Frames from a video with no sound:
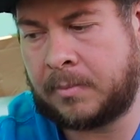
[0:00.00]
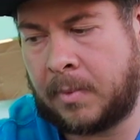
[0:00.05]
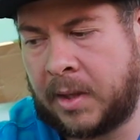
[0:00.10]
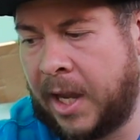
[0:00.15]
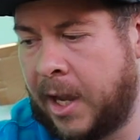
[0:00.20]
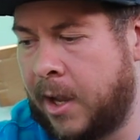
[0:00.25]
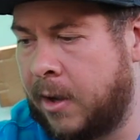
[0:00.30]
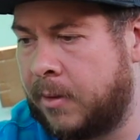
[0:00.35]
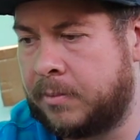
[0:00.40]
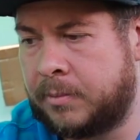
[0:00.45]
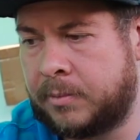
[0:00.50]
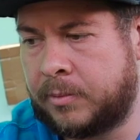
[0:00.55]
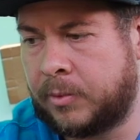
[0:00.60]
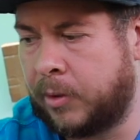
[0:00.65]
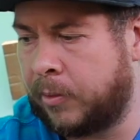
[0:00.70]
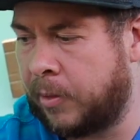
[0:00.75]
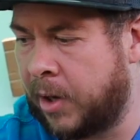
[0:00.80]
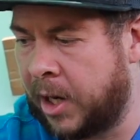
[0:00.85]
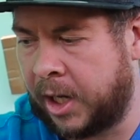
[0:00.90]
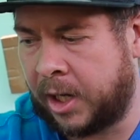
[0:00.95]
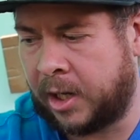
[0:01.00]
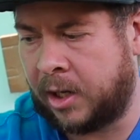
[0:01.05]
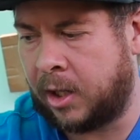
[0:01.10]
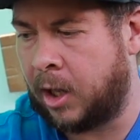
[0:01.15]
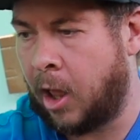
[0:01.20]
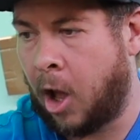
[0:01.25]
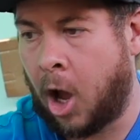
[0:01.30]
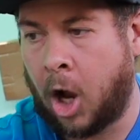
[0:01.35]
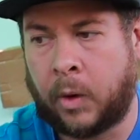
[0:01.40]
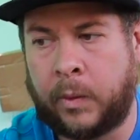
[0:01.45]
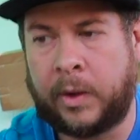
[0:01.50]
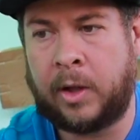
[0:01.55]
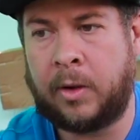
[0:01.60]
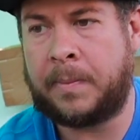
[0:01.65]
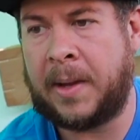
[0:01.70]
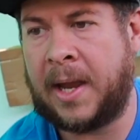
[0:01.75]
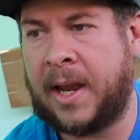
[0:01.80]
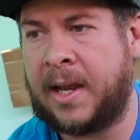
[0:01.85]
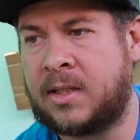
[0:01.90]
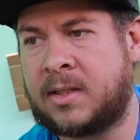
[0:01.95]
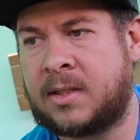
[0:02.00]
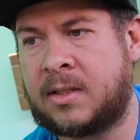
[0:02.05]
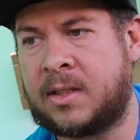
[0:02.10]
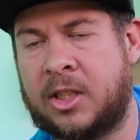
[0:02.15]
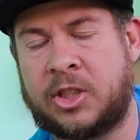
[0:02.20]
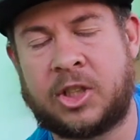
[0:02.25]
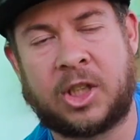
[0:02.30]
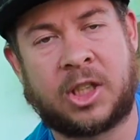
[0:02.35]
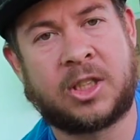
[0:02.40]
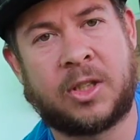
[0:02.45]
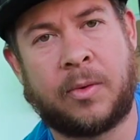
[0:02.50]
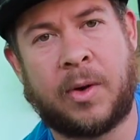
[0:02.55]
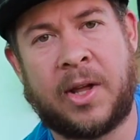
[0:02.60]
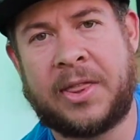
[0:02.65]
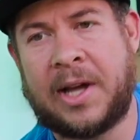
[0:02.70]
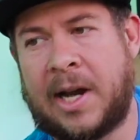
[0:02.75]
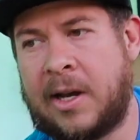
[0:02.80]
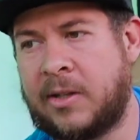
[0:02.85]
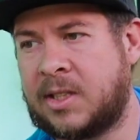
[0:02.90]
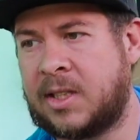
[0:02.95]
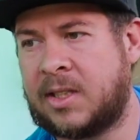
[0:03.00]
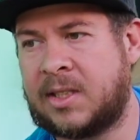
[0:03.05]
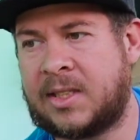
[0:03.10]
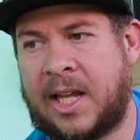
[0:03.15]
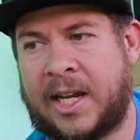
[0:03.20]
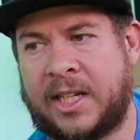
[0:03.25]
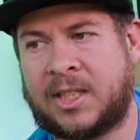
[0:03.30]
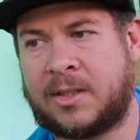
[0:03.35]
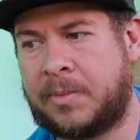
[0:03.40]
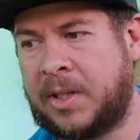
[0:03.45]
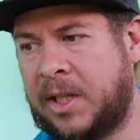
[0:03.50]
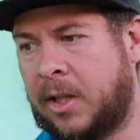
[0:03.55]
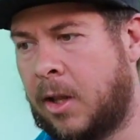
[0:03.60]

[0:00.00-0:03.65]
Yeah, we're running a long wheelbase. The Gixxer 1000s like to be